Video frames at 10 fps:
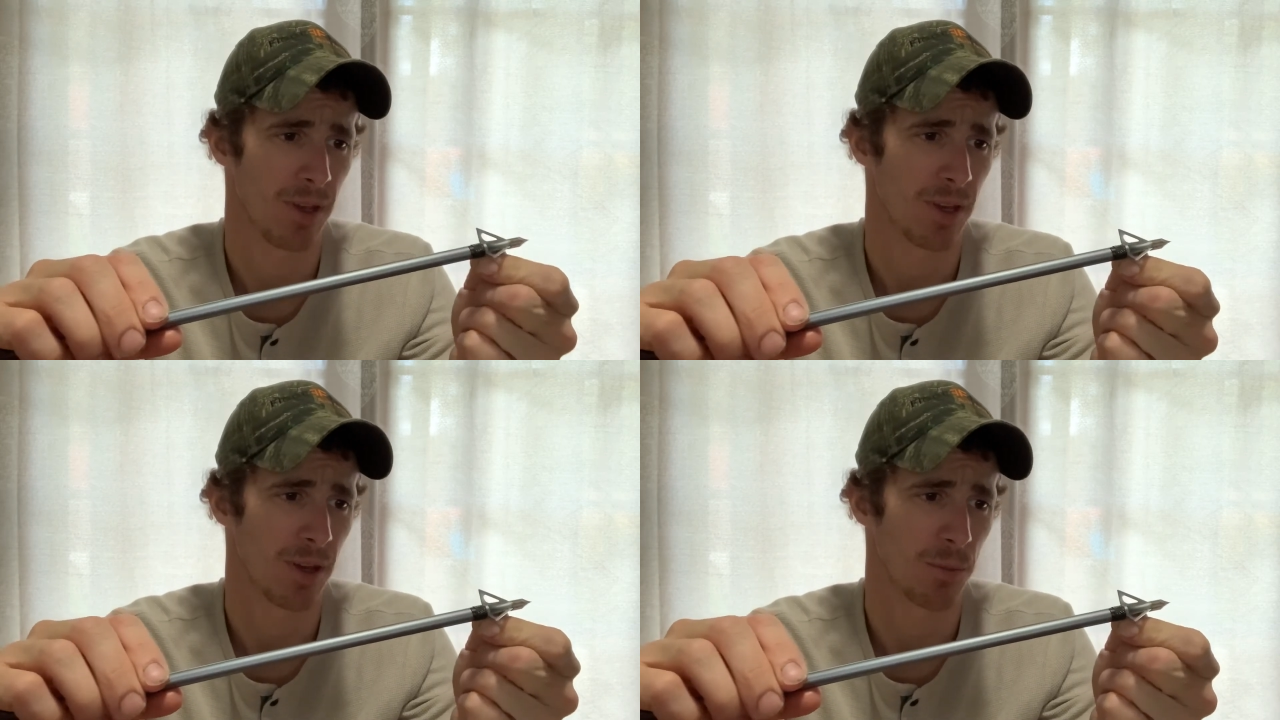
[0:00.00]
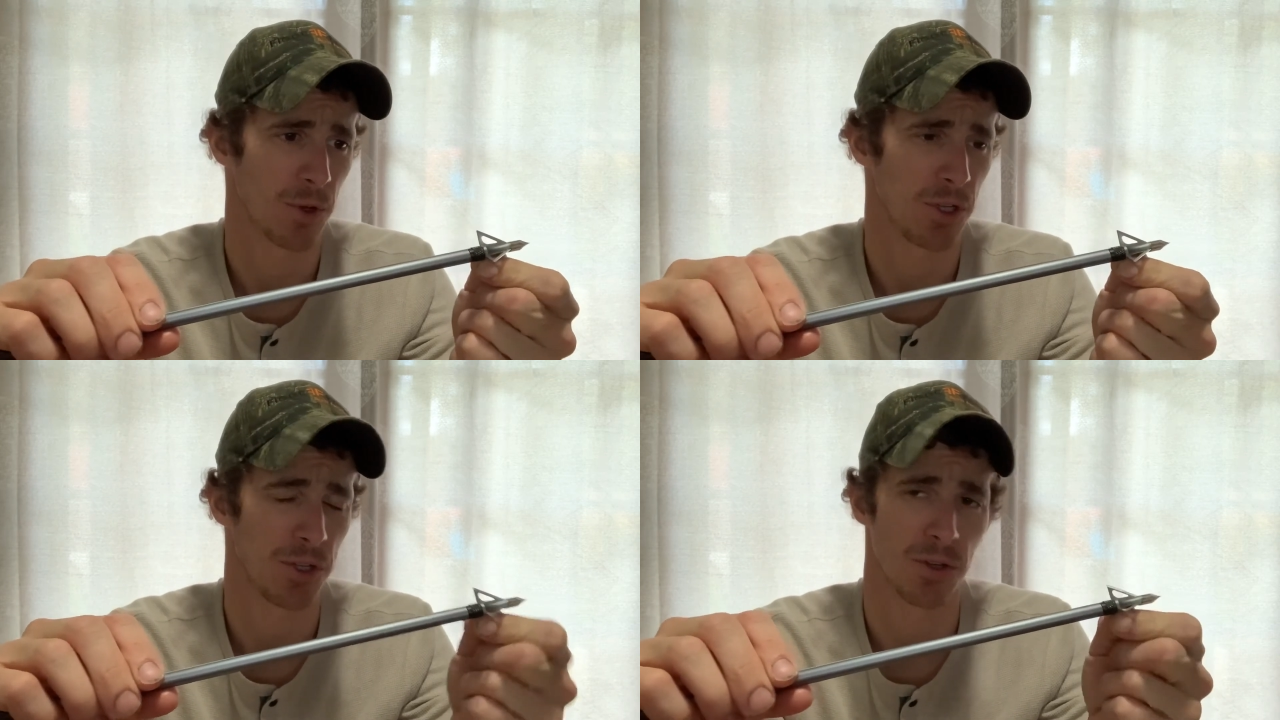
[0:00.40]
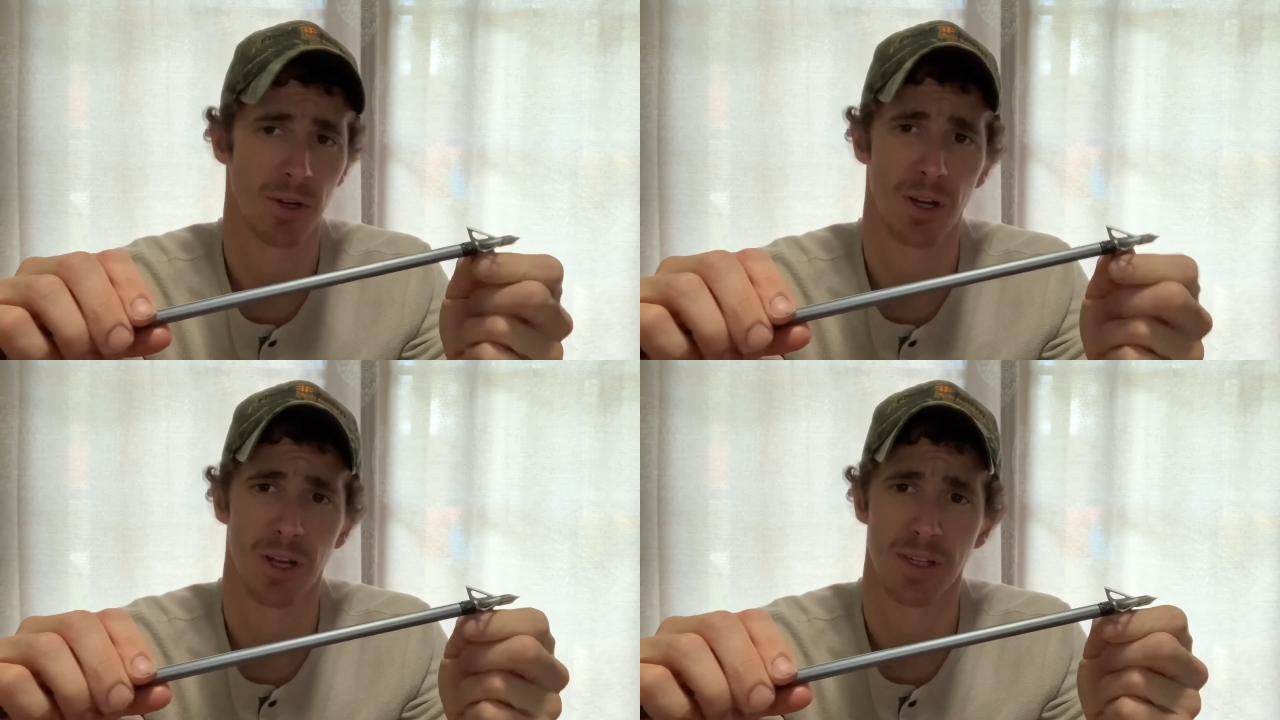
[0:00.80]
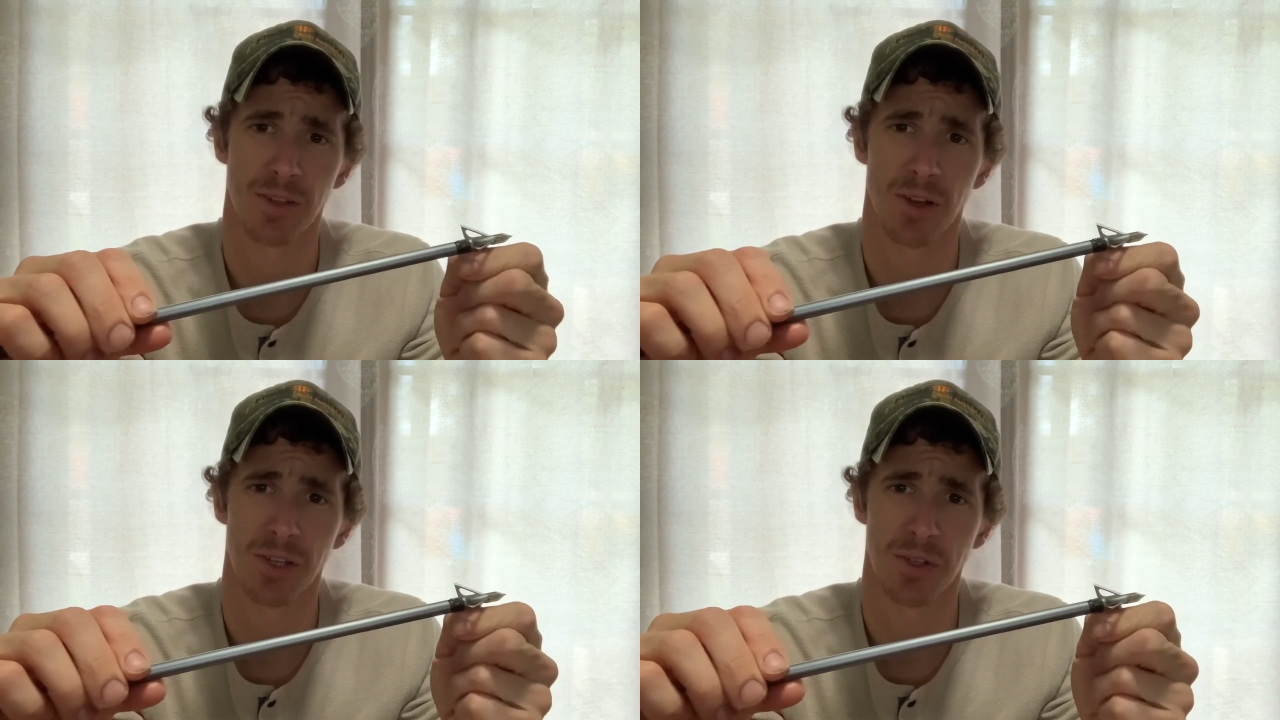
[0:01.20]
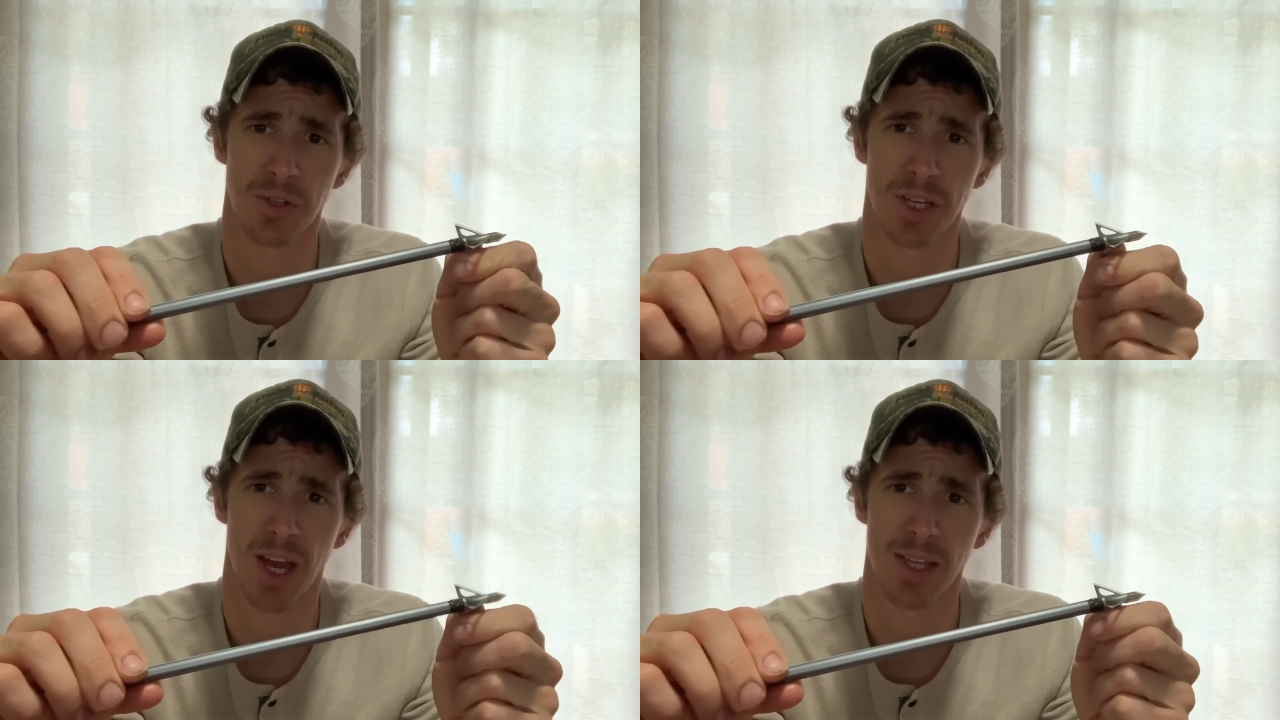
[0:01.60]
I'm pretty sure uh, as long as your
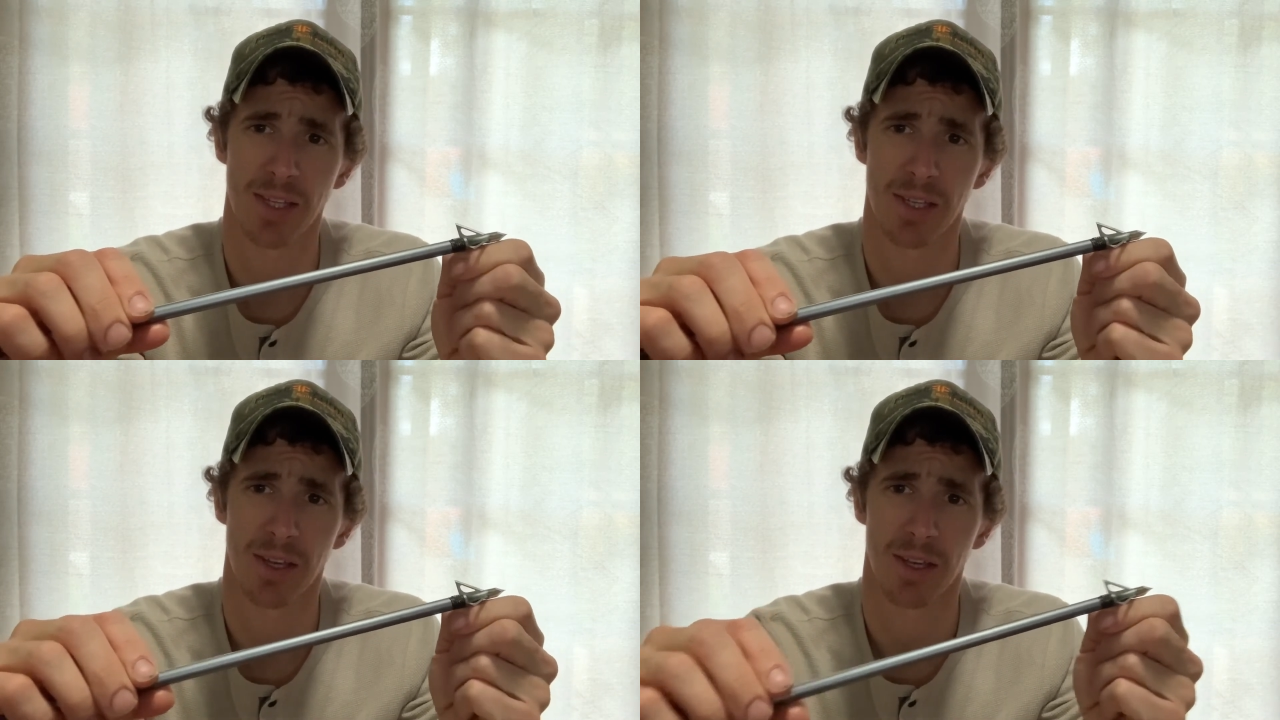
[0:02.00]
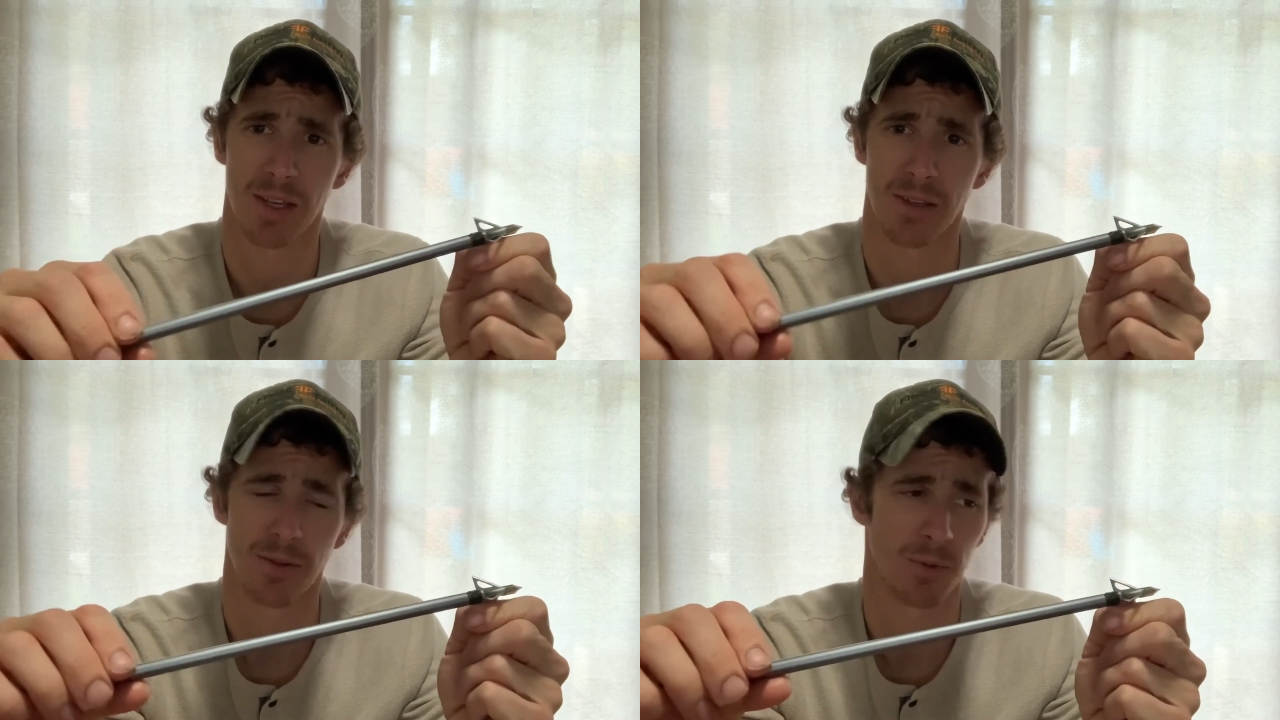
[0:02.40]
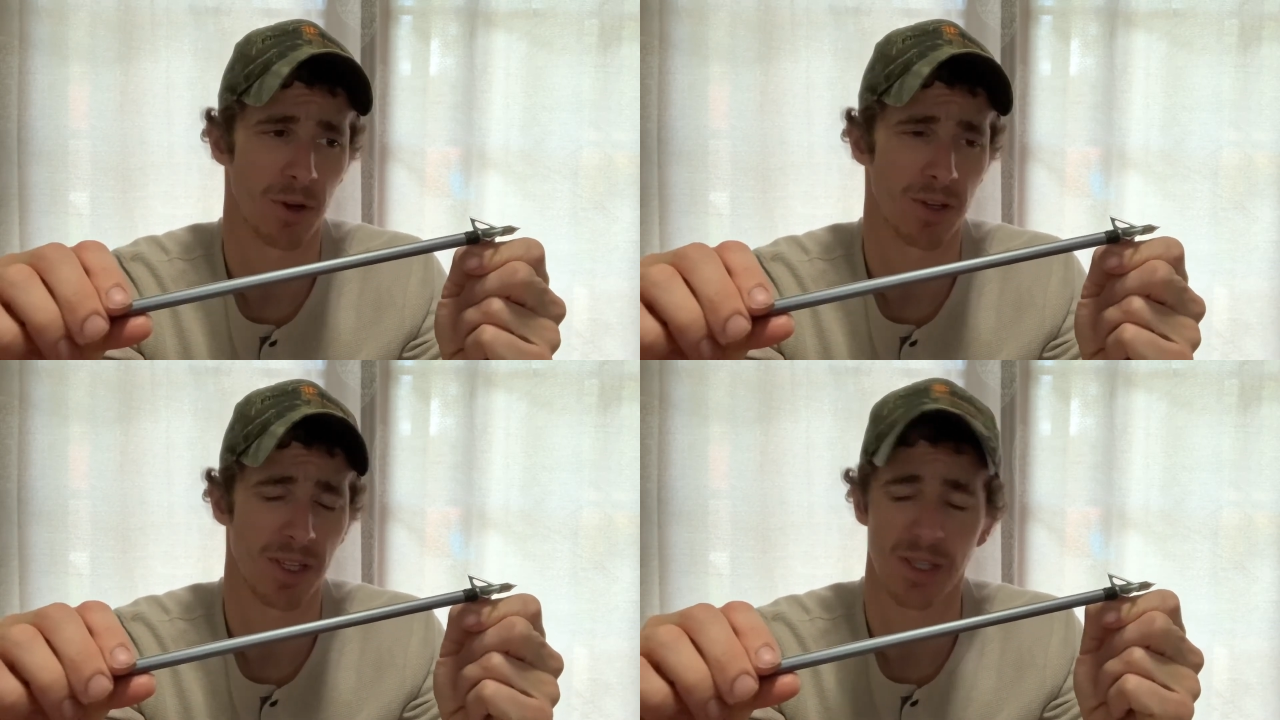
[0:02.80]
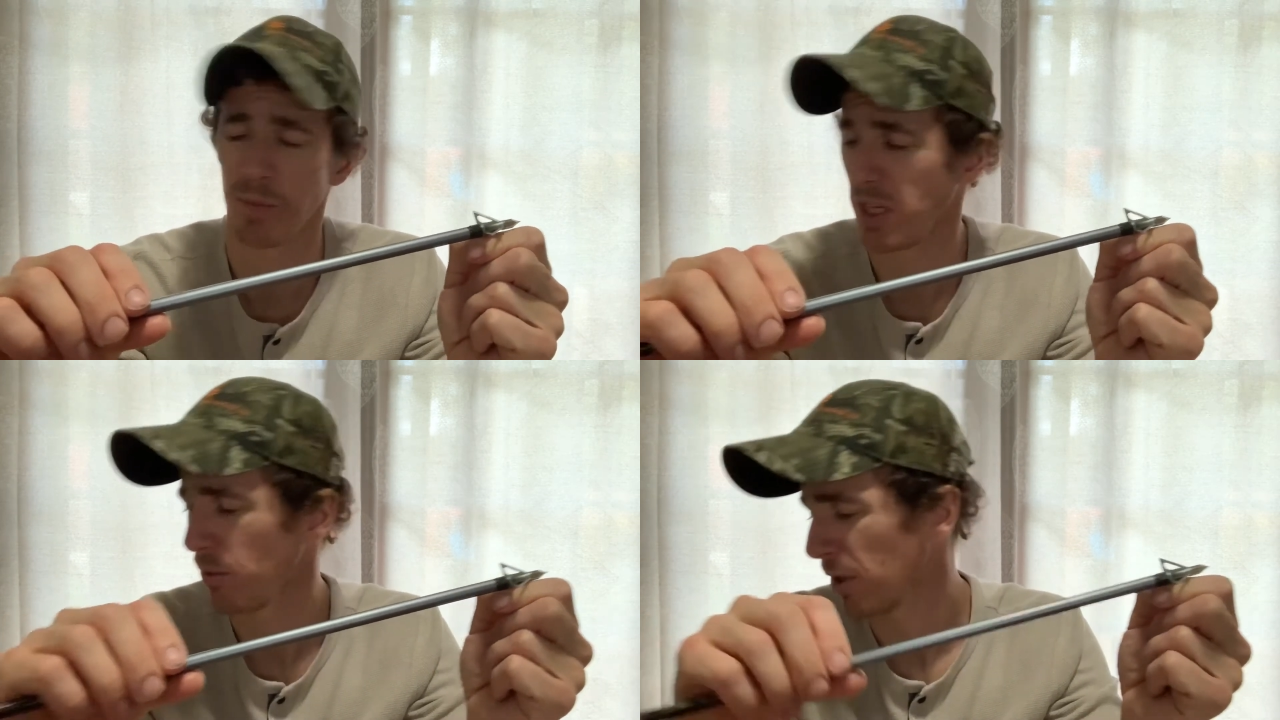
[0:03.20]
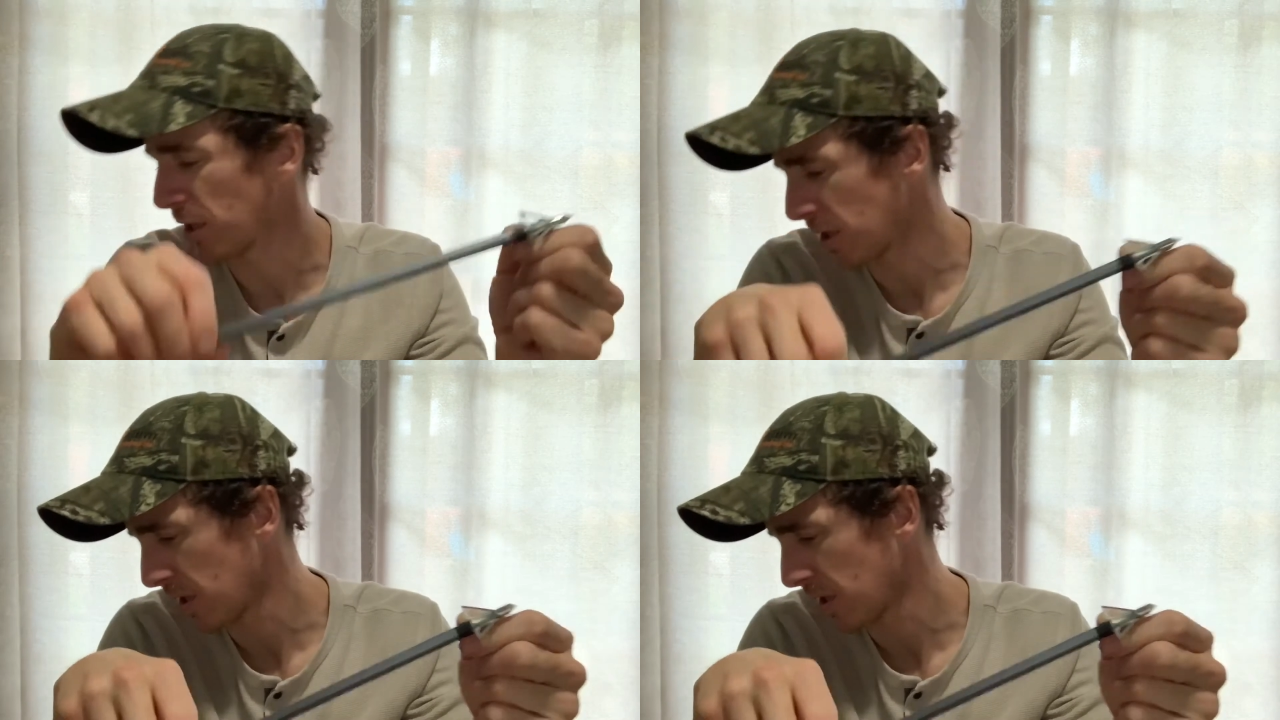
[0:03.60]
shot's uh, where it needs to be, which